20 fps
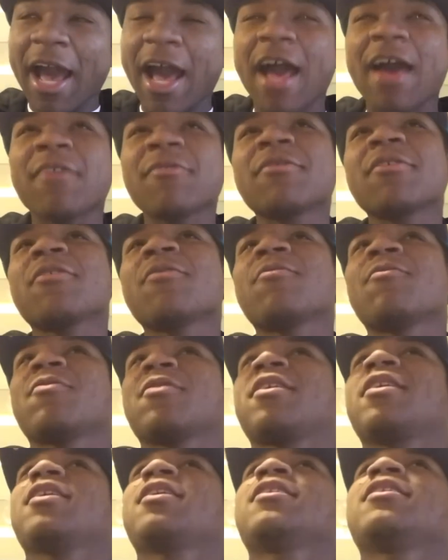I don't know
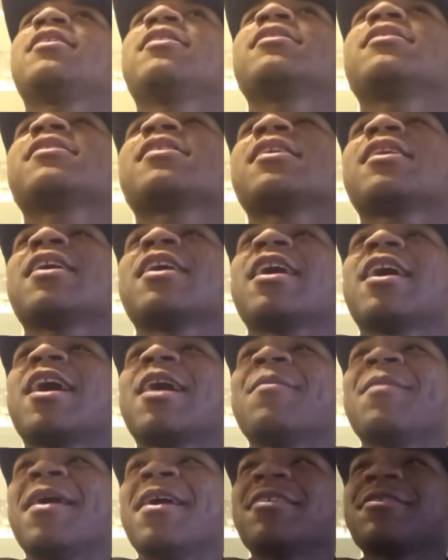what it is
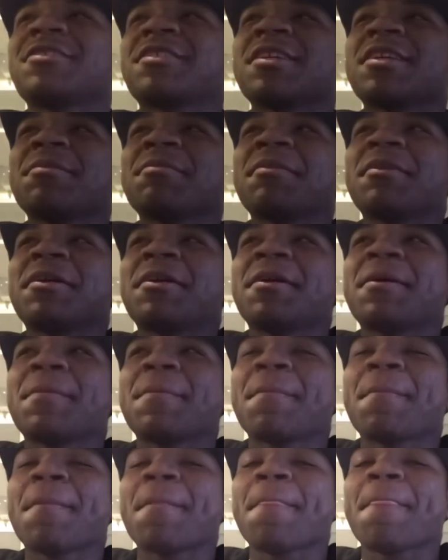about Stink
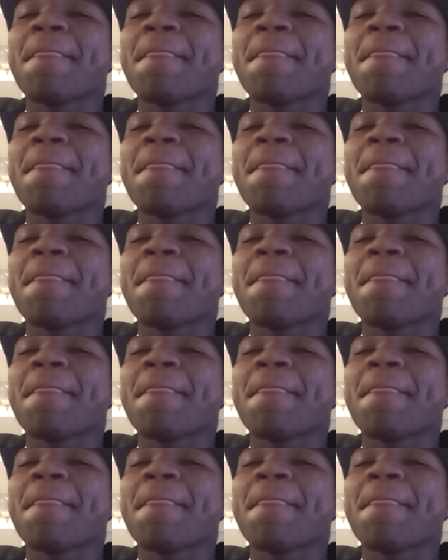Bomb,